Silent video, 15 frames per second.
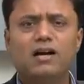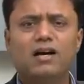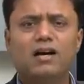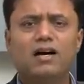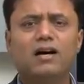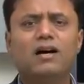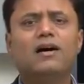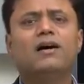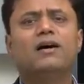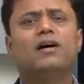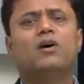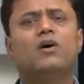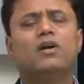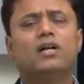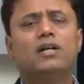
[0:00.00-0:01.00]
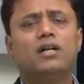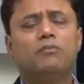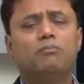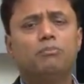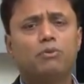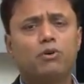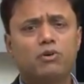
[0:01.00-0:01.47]
on
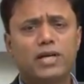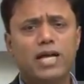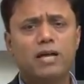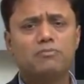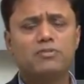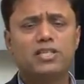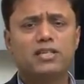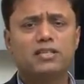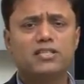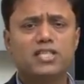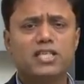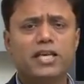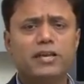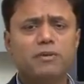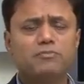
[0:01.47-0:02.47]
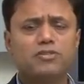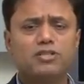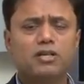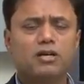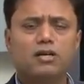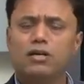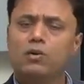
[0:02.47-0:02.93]
programs and schemes